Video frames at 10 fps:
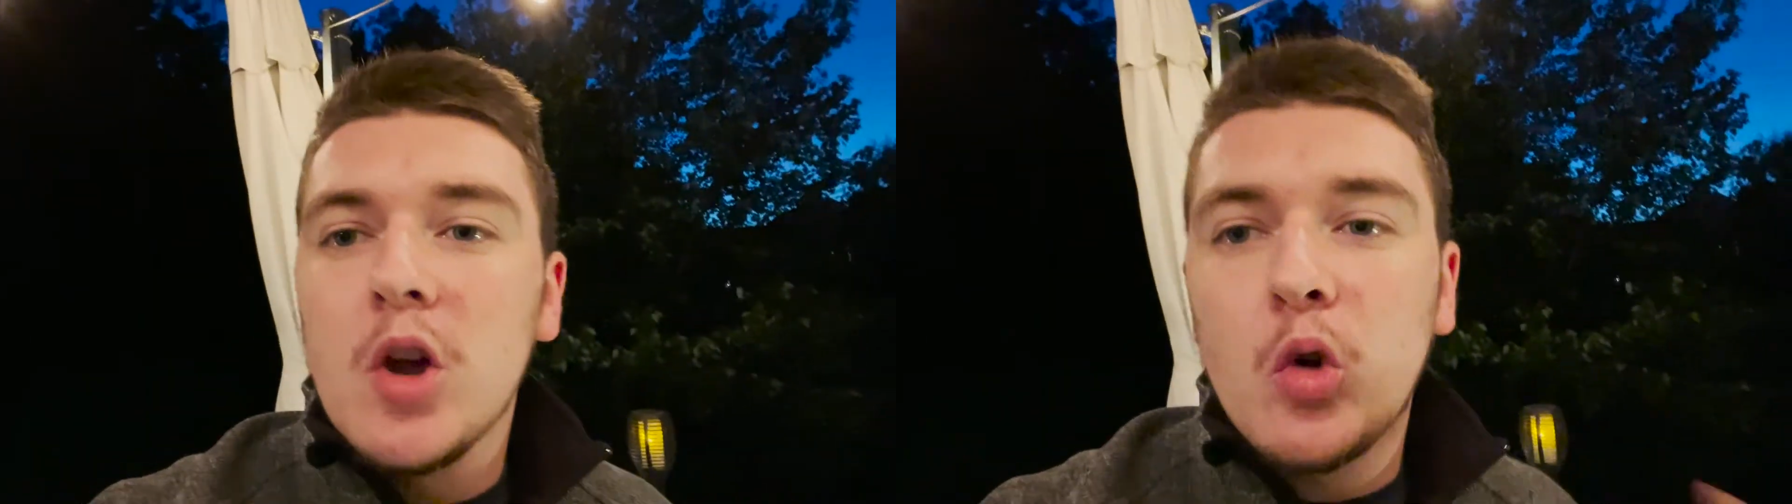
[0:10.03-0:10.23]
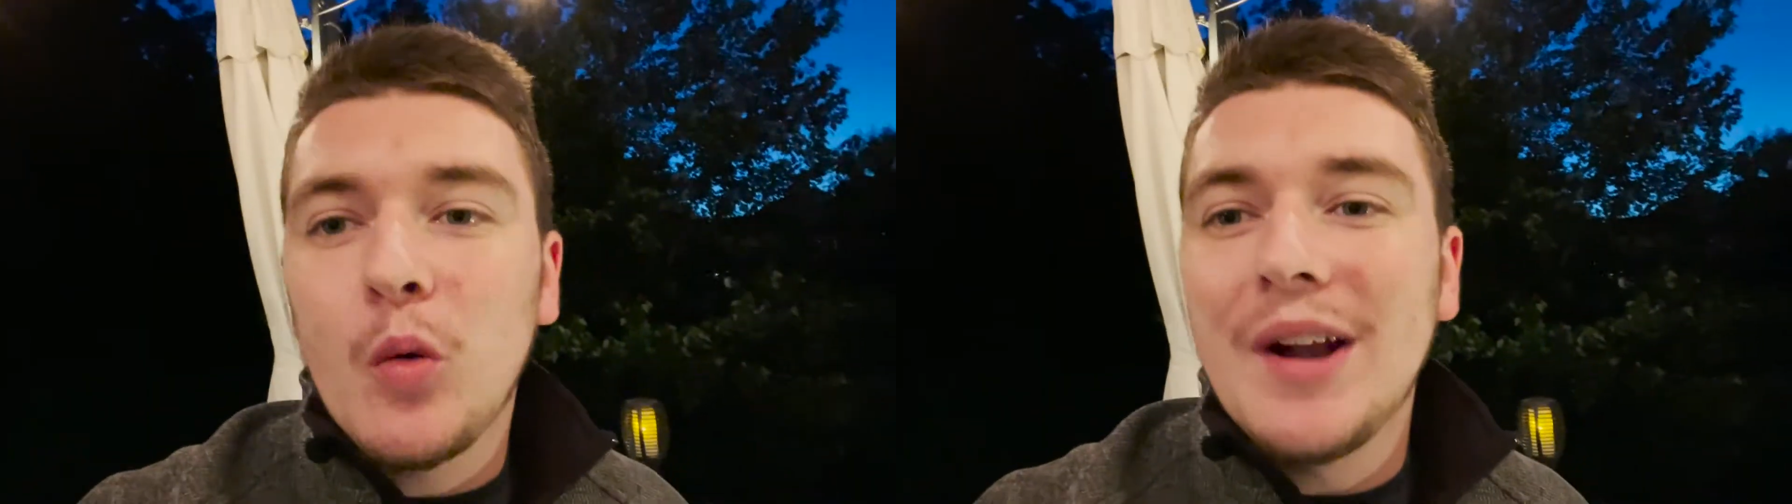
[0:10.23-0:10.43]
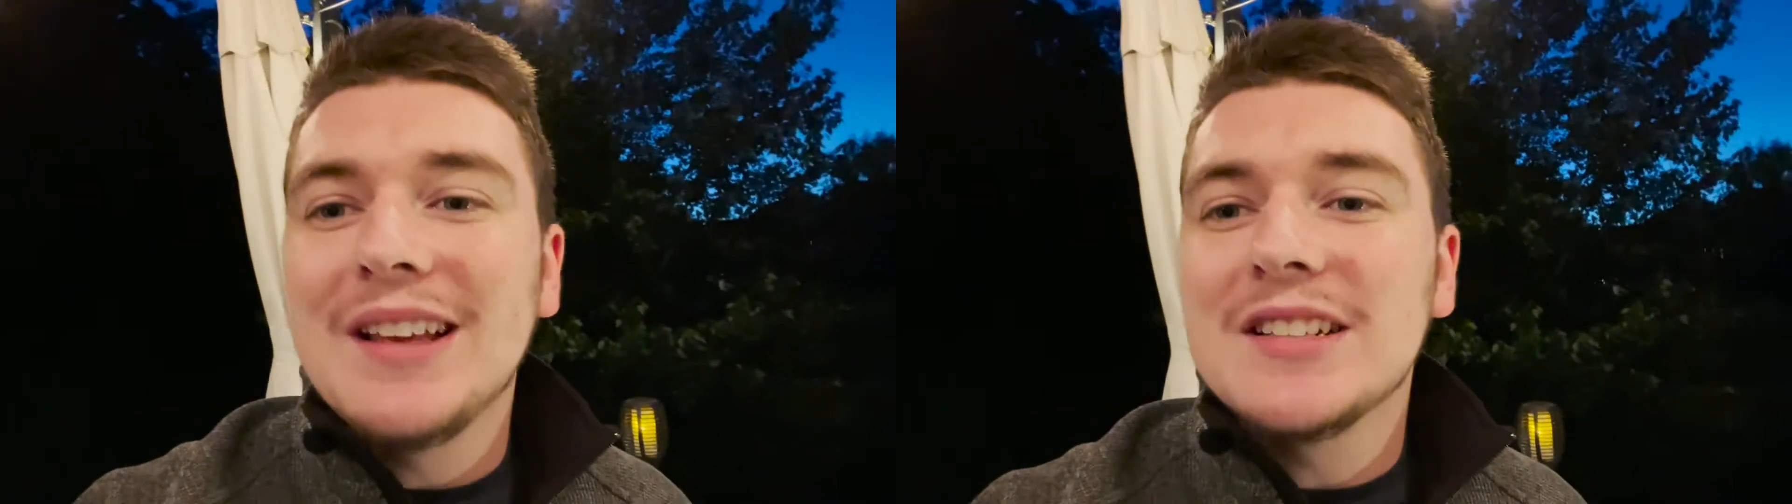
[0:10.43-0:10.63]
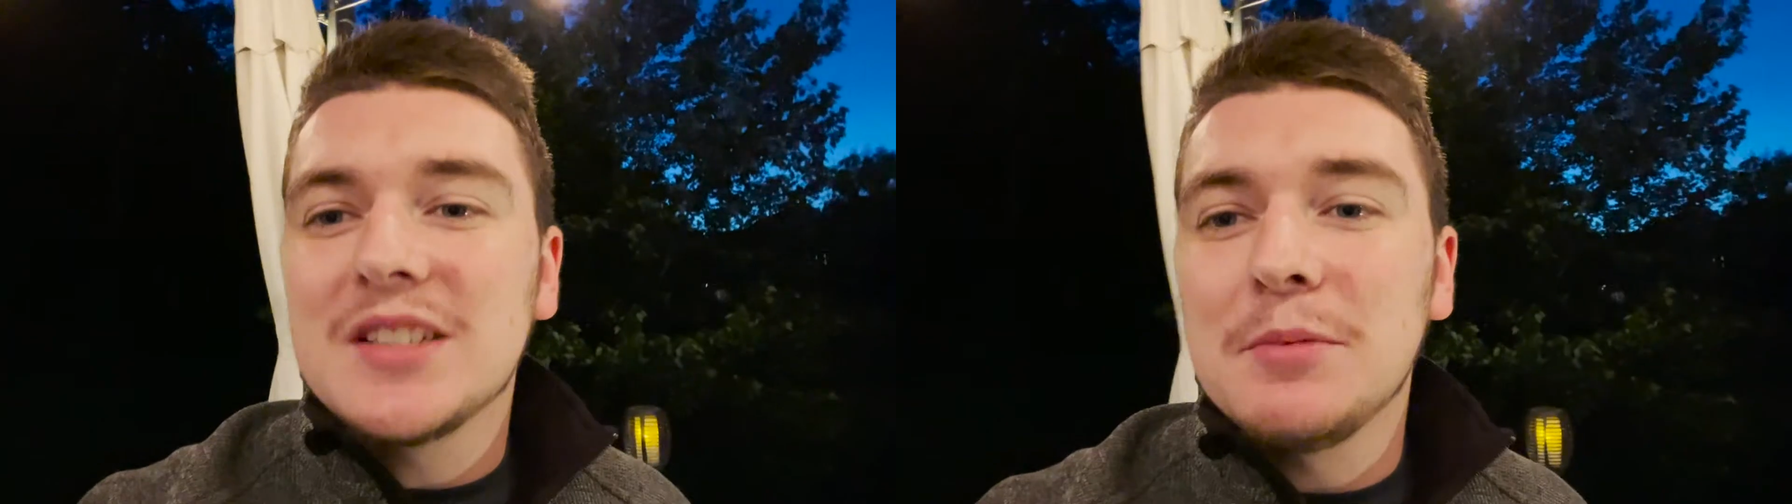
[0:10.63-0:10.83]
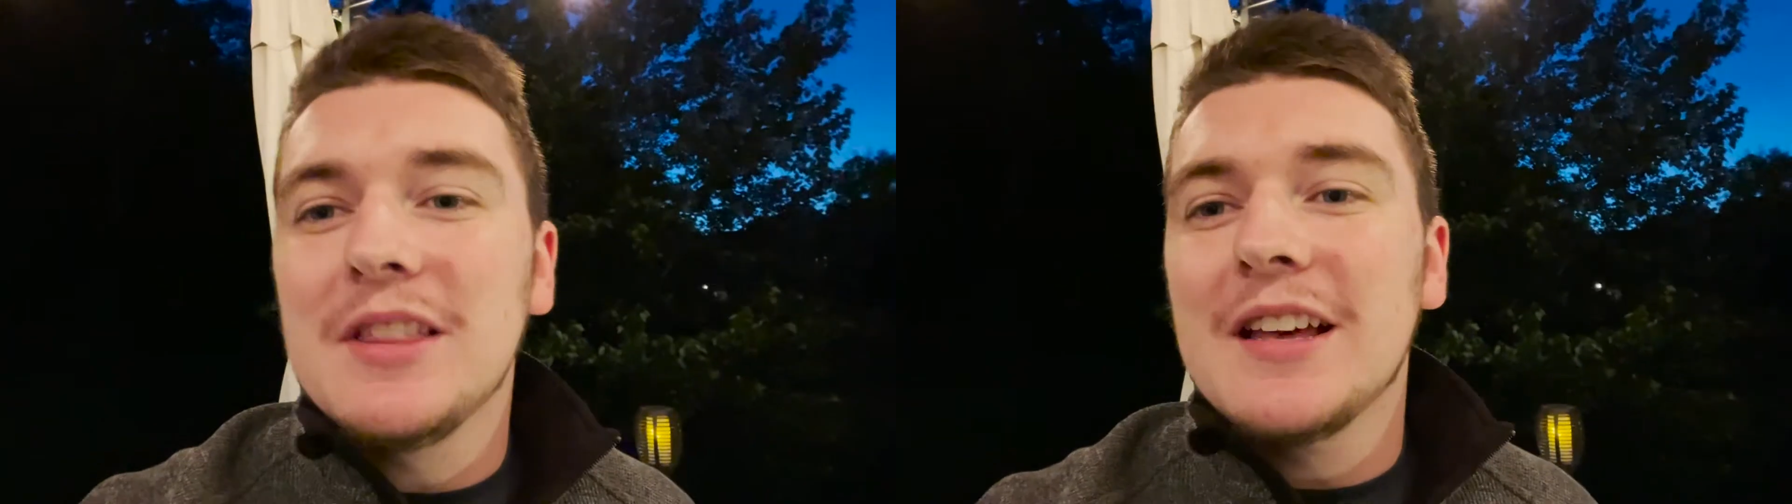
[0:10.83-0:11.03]
credit is
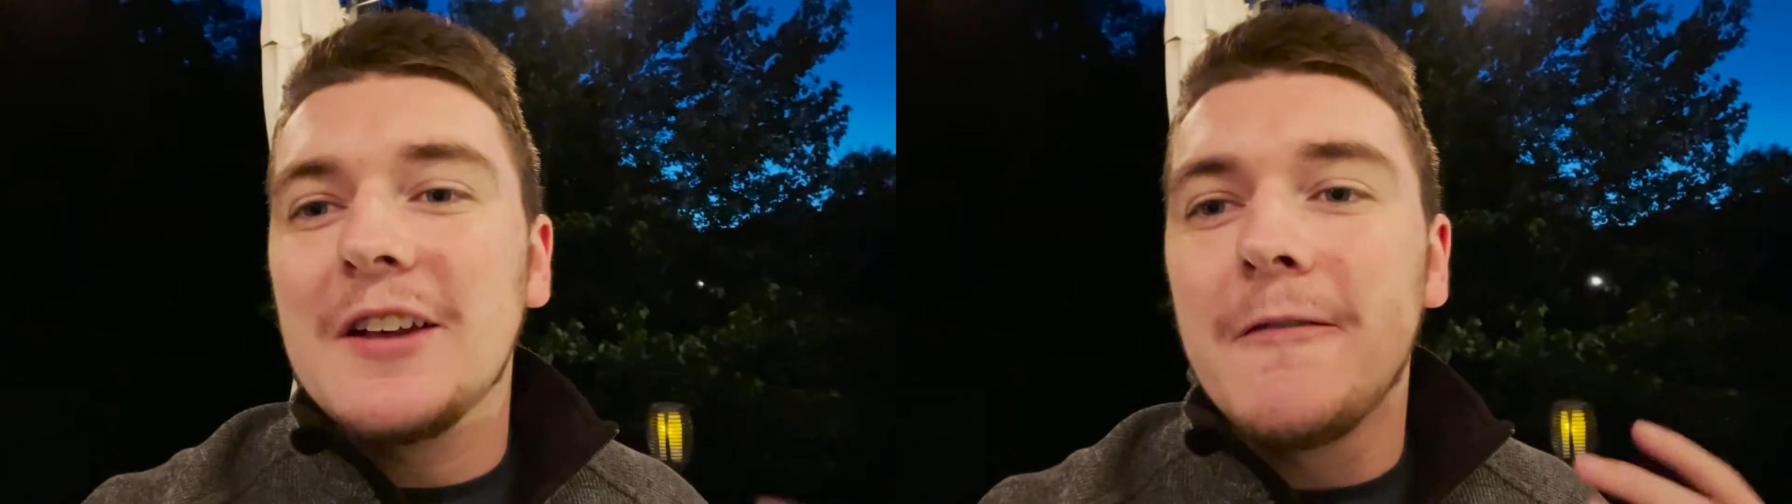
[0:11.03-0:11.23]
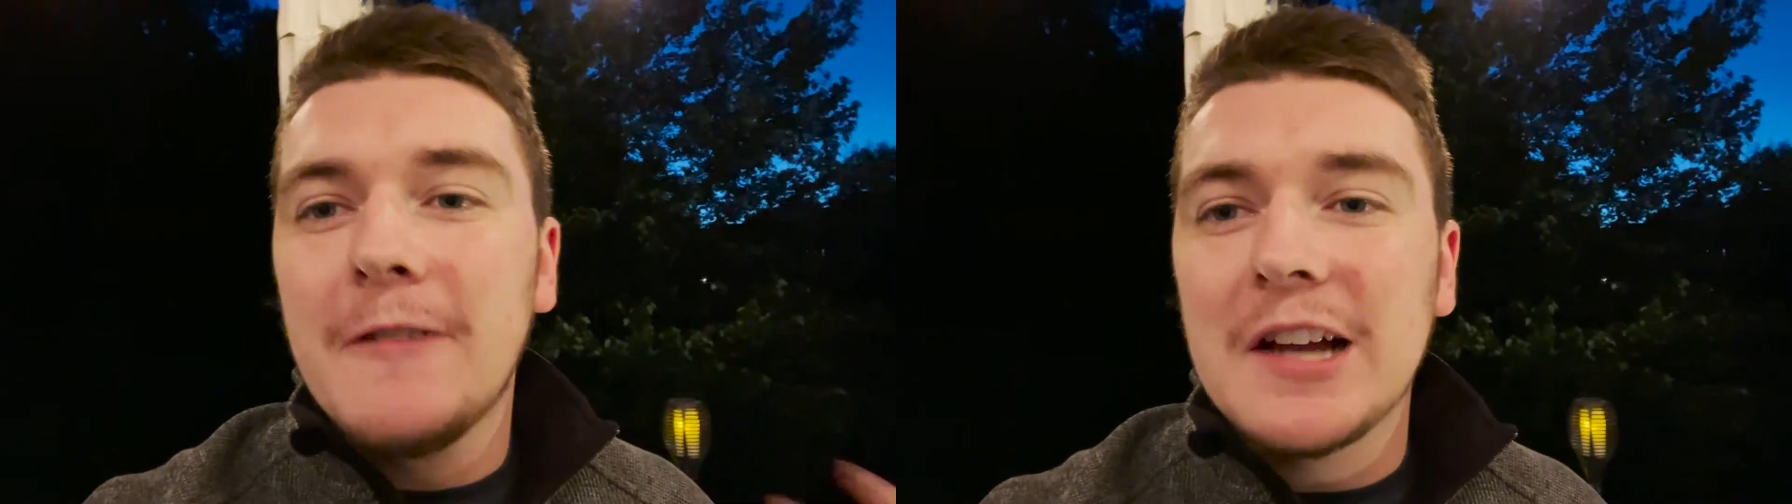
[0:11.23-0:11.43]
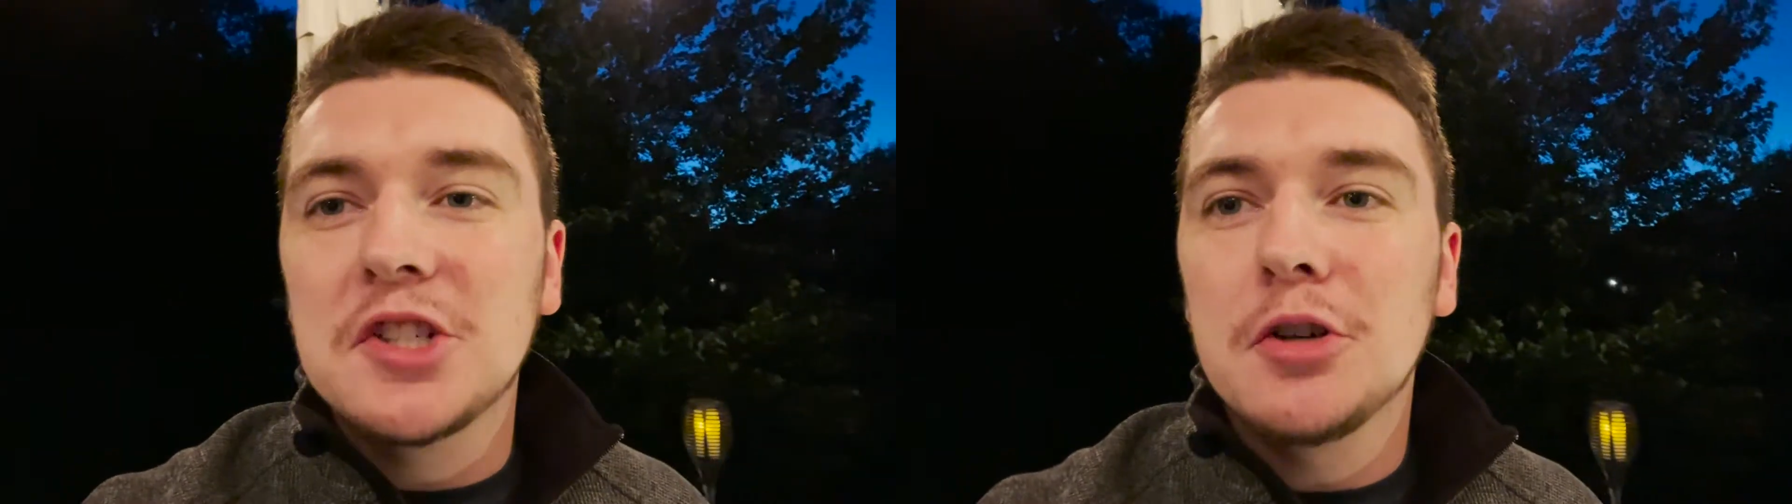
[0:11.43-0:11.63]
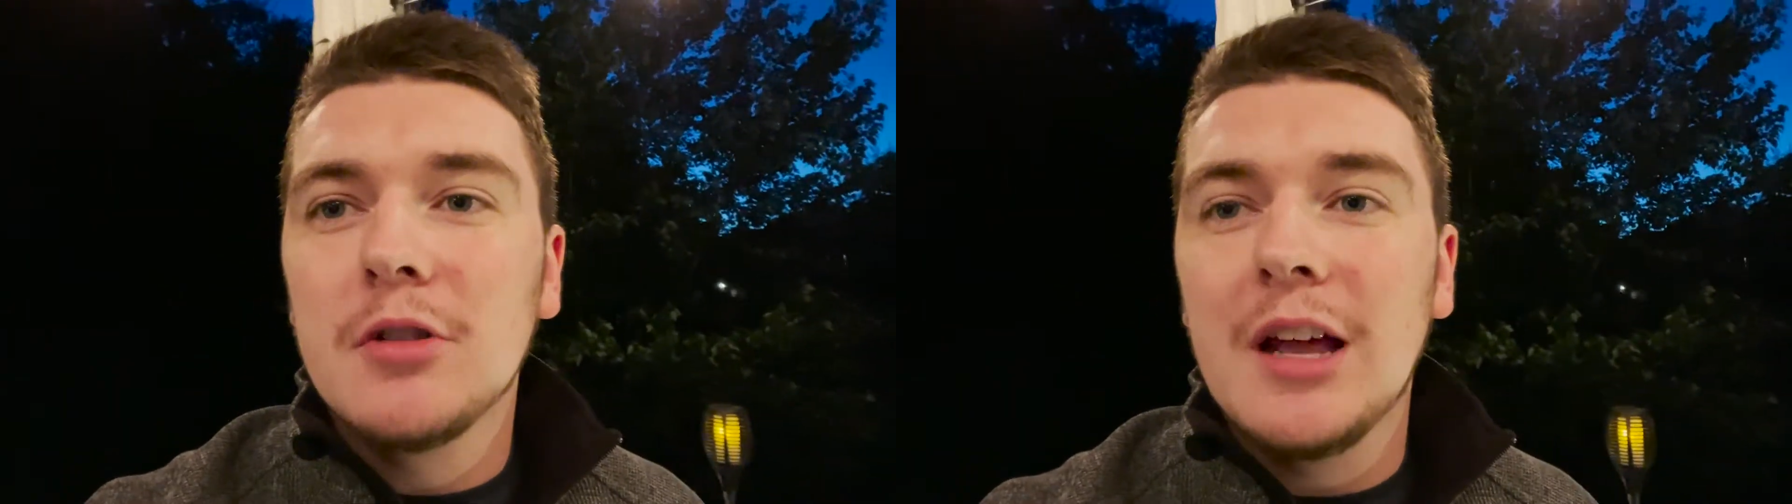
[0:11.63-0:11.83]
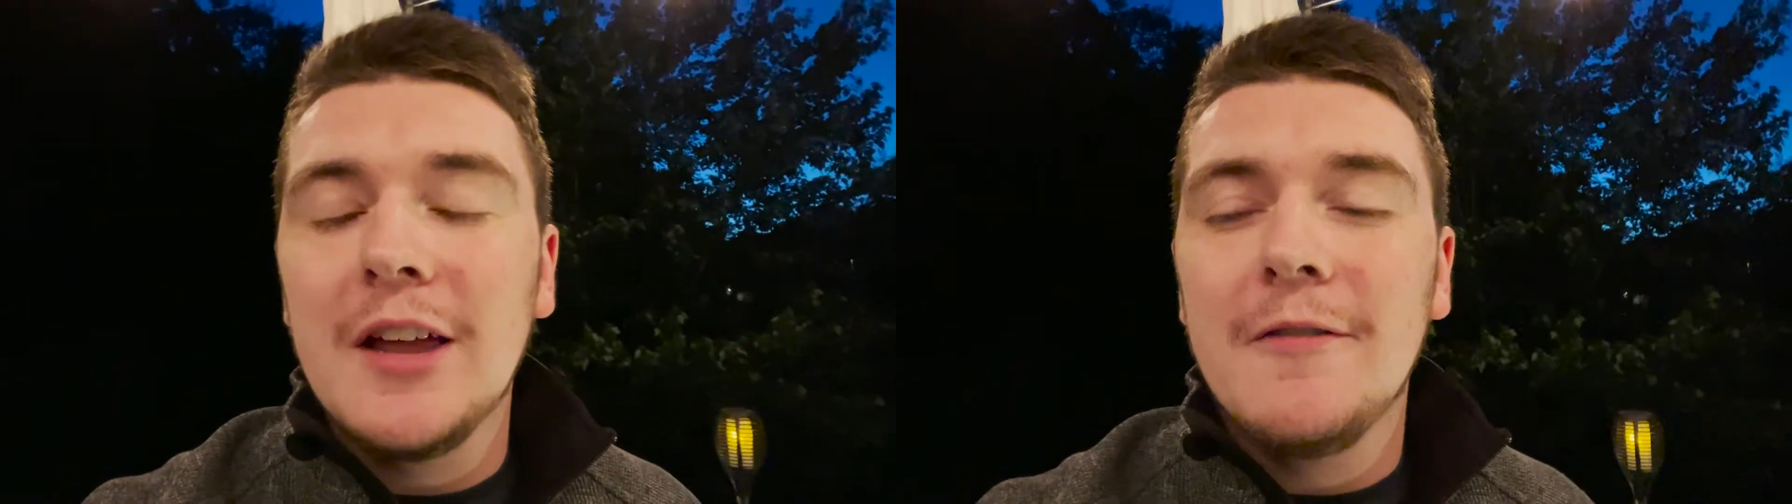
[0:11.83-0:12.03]
something that affects your
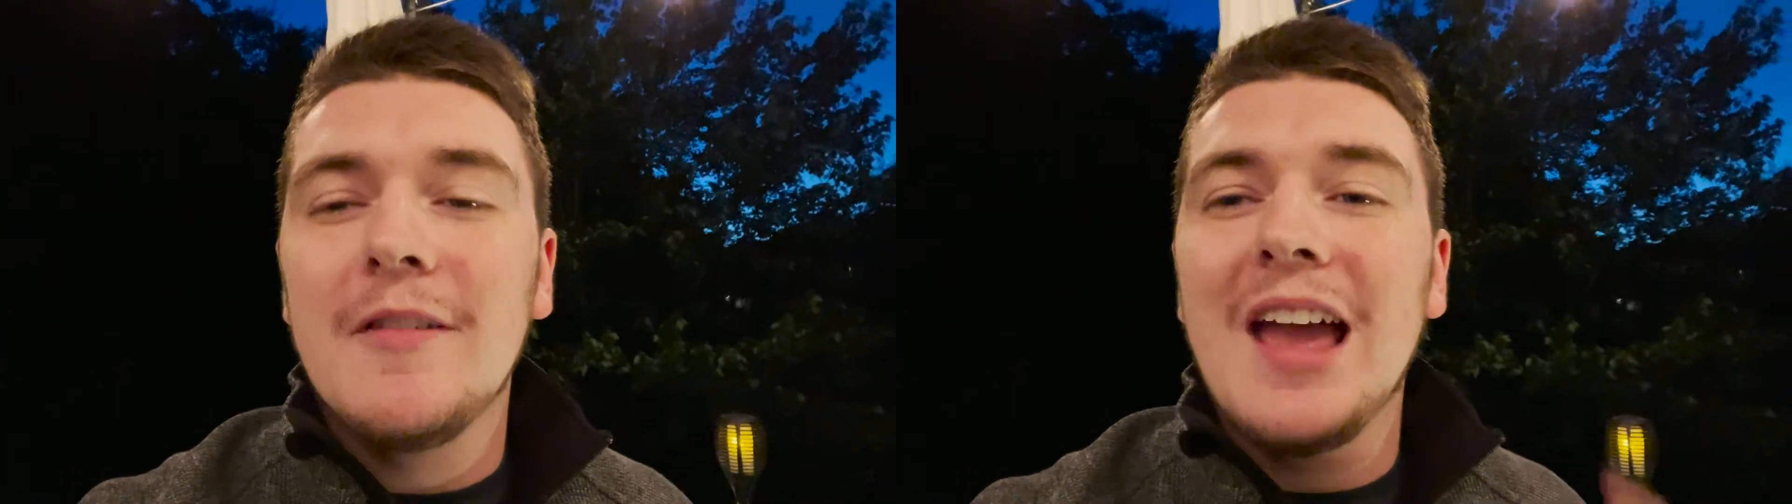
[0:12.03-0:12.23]
life